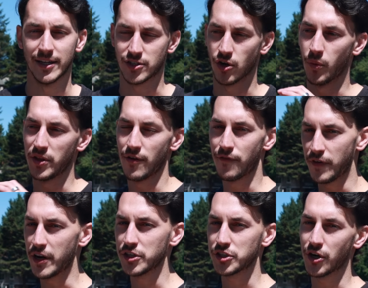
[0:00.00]
And so when you
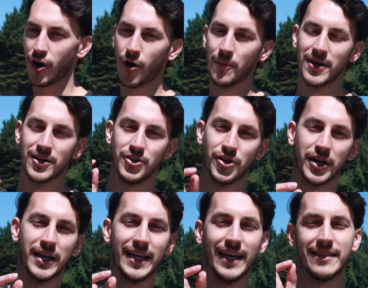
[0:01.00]
finish your home,
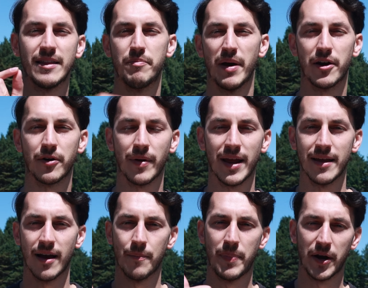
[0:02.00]
you're gonna get the better
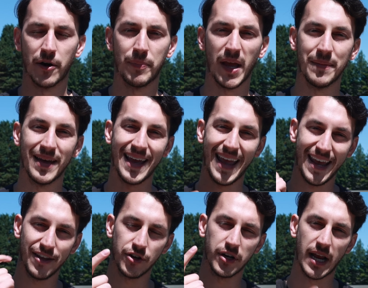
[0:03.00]
rate, a better payment,
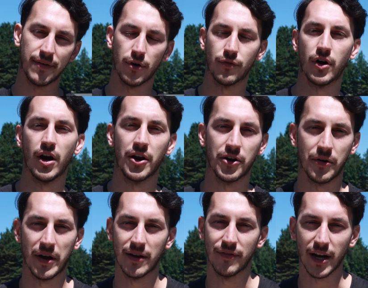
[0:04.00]
and you're gonna have over 100
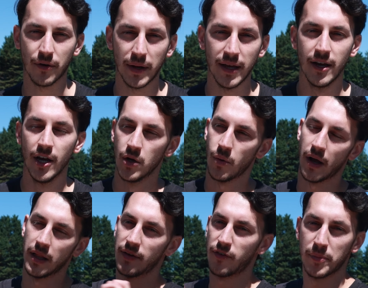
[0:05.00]
grand of equity,
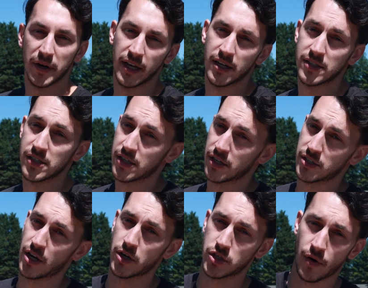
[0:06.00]
while everybody else is gonna
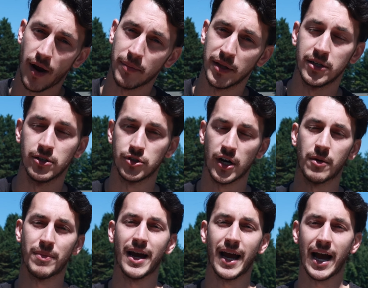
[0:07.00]
start scrambling to try
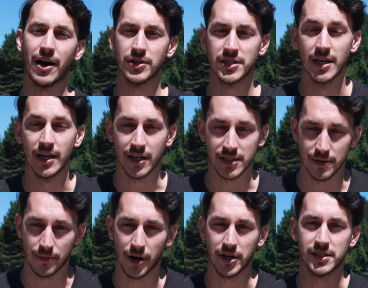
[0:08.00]
to buy a house because
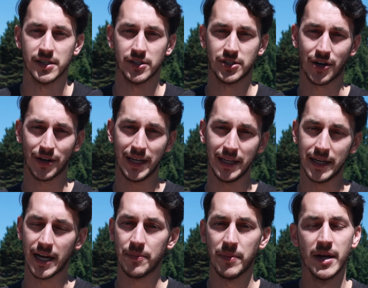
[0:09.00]
the market's gonna start
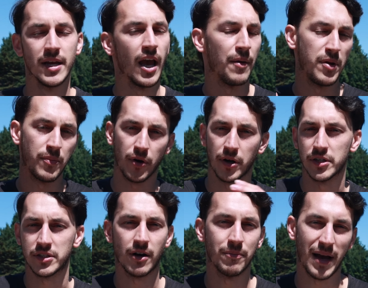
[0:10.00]
heating up and people are
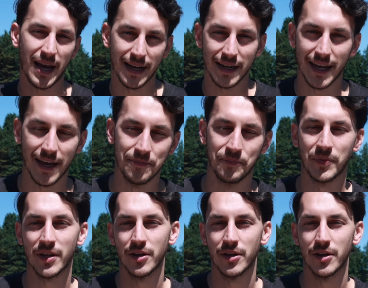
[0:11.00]
gonna start buying again.